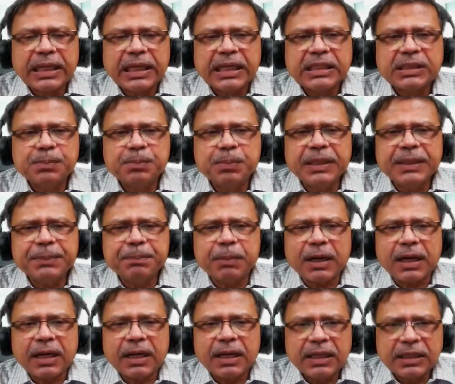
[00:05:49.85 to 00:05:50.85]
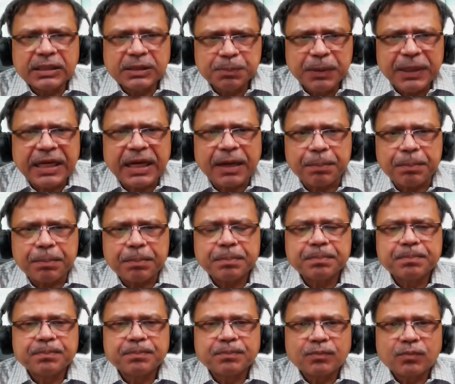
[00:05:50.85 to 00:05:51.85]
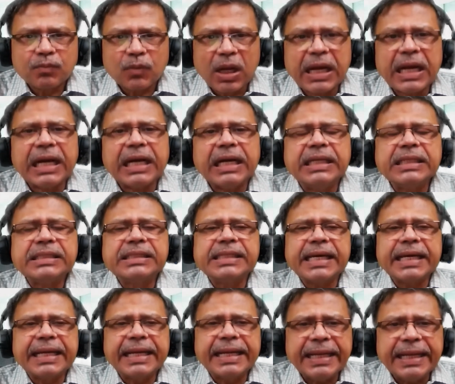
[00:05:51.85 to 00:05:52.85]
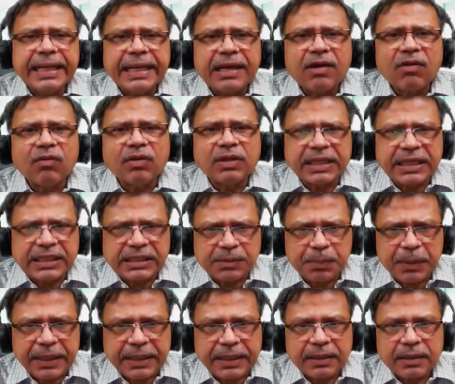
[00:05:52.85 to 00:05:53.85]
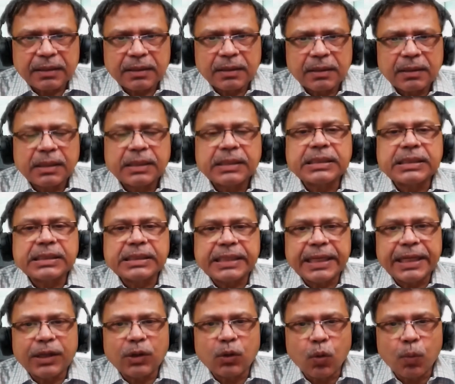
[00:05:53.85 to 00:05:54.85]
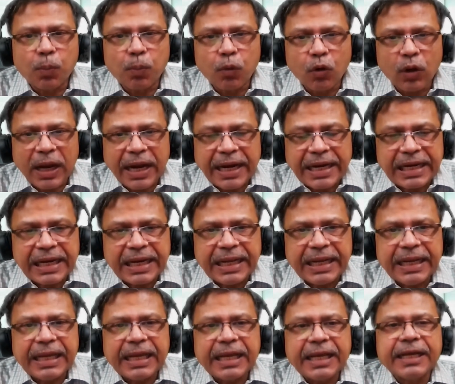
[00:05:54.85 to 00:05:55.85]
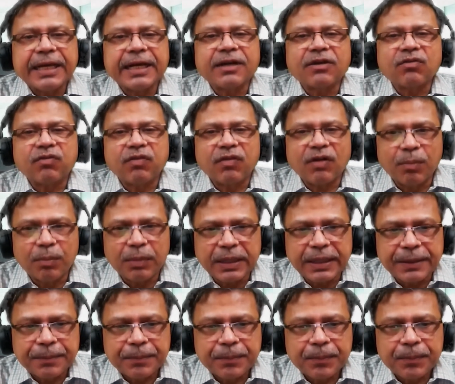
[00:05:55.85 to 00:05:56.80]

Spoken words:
Speak up. Disagree with respect. Say no politely yet firmly.